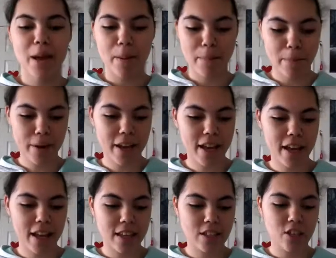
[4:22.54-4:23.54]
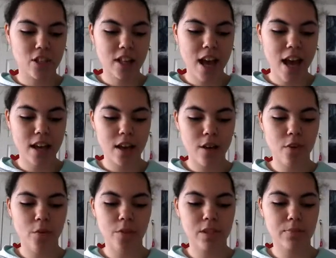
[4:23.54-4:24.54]
But she kind
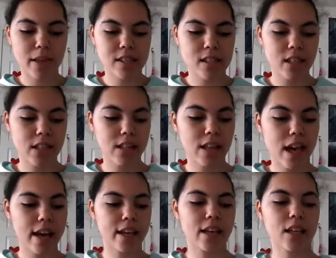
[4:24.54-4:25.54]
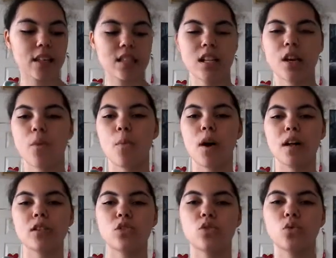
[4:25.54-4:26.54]
of was basically like didn't
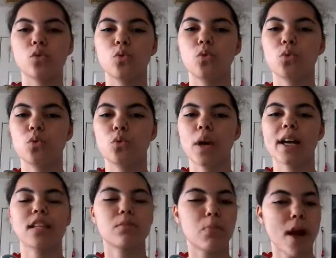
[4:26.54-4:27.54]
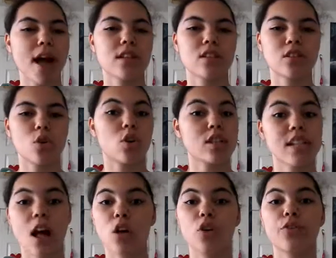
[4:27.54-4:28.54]
want to express or
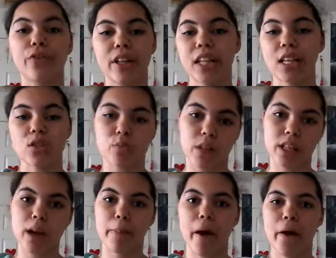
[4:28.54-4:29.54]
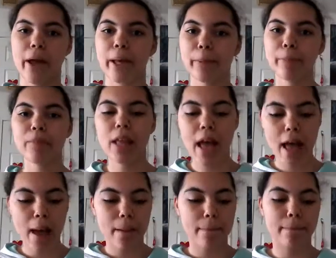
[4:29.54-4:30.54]
tell her feelings really about him,
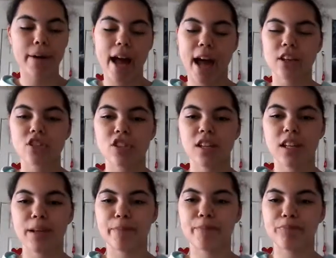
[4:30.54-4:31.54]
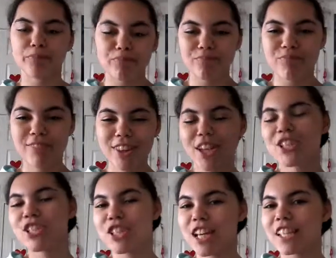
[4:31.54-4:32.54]
but actually
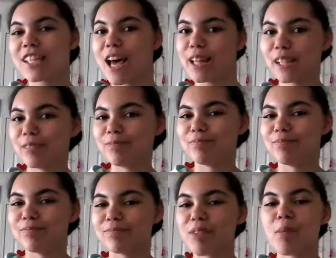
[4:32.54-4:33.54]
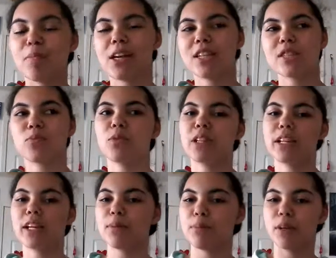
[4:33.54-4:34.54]
she does tell him. But it's a really
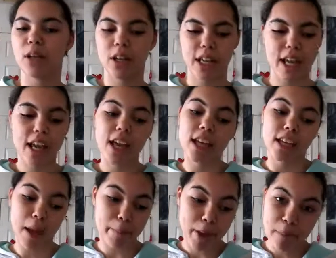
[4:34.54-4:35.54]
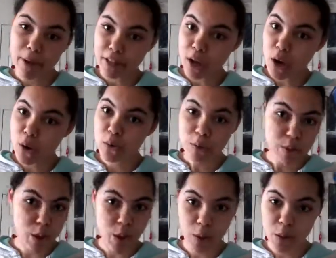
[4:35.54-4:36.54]
good book. Kept me on my toes
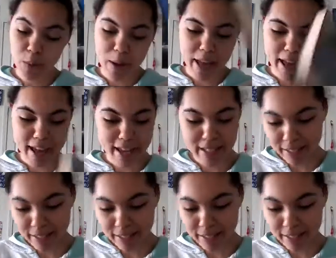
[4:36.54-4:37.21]
all the way.